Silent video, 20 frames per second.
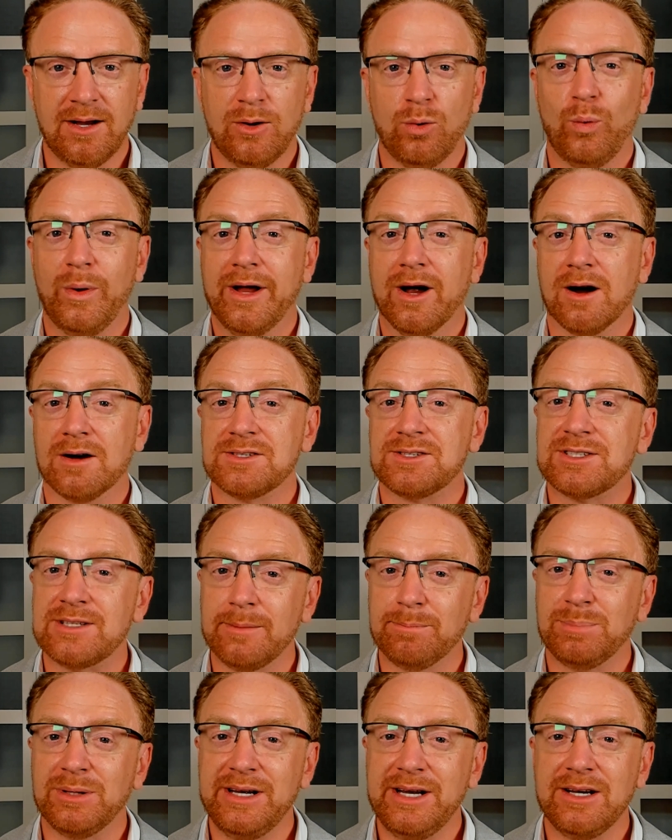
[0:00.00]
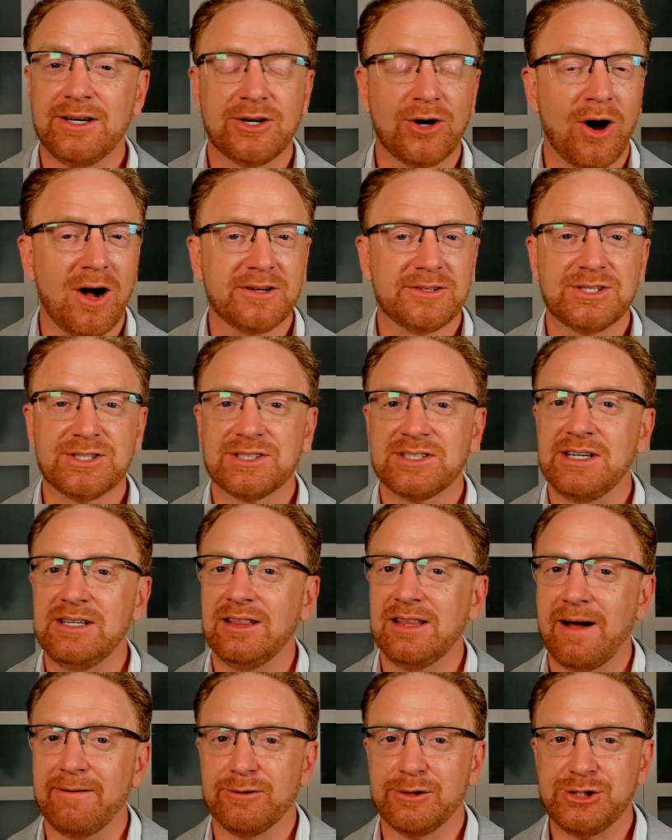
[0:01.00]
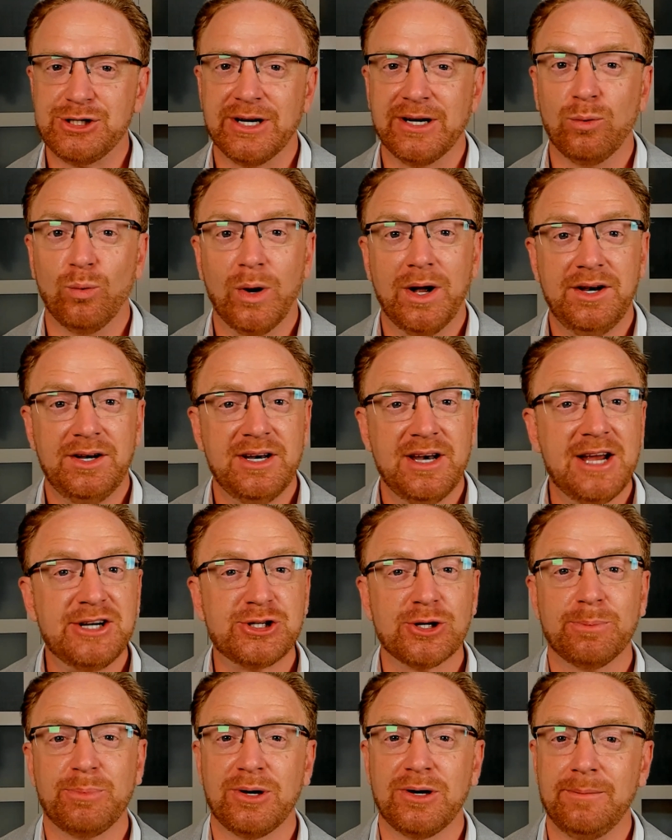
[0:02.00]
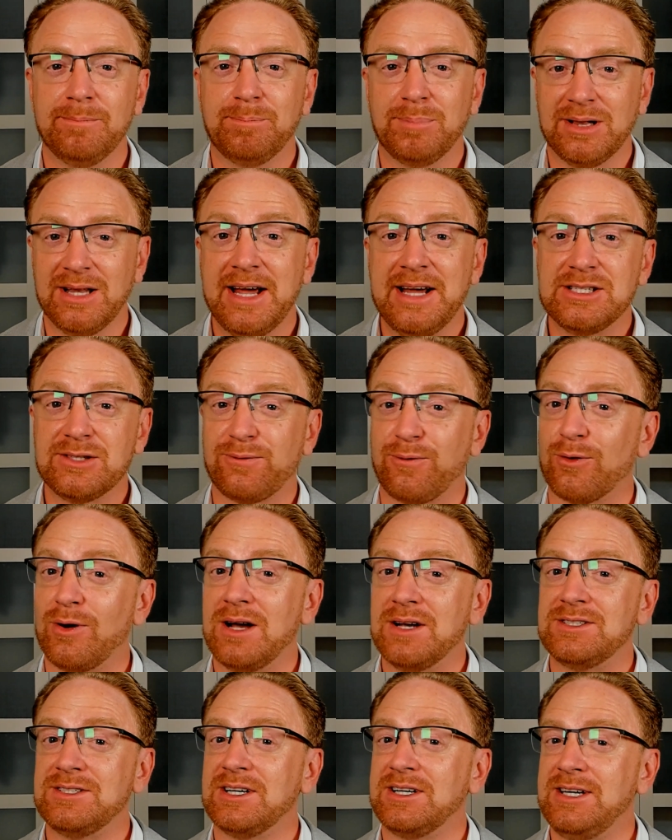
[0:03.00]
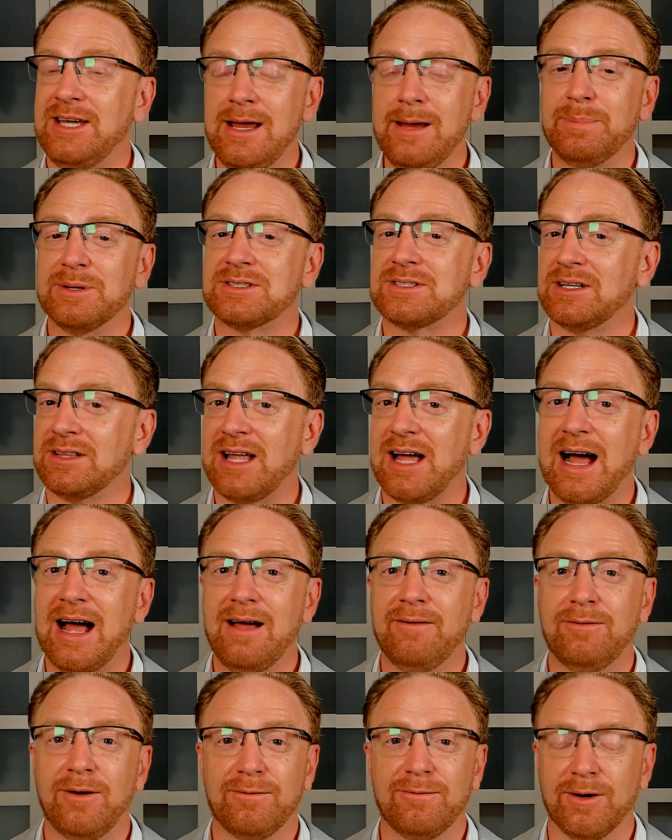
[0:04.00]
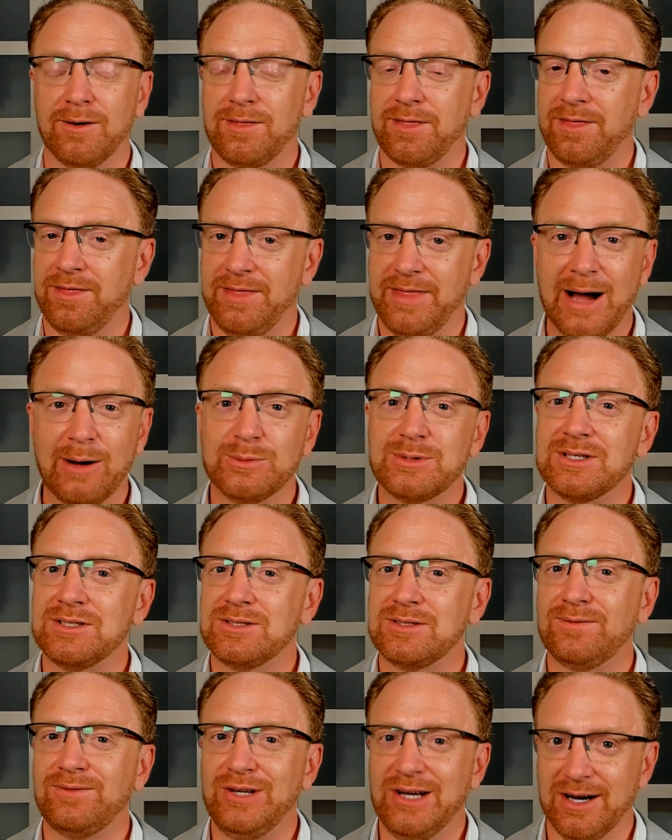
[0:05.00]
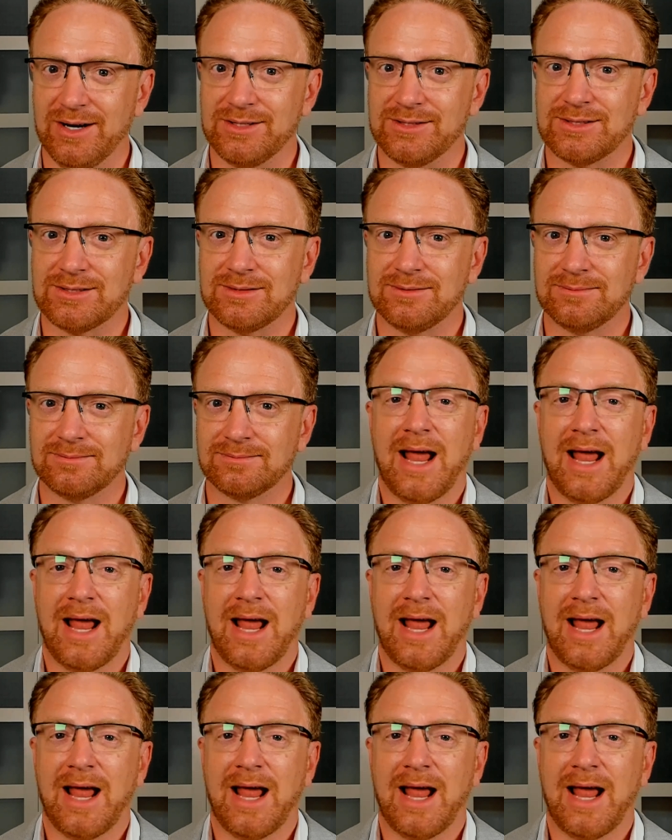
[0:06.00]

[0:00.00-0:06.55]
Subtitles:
We are simply consciously leveraging what nature put in place for us to keep us alive over thousands of years.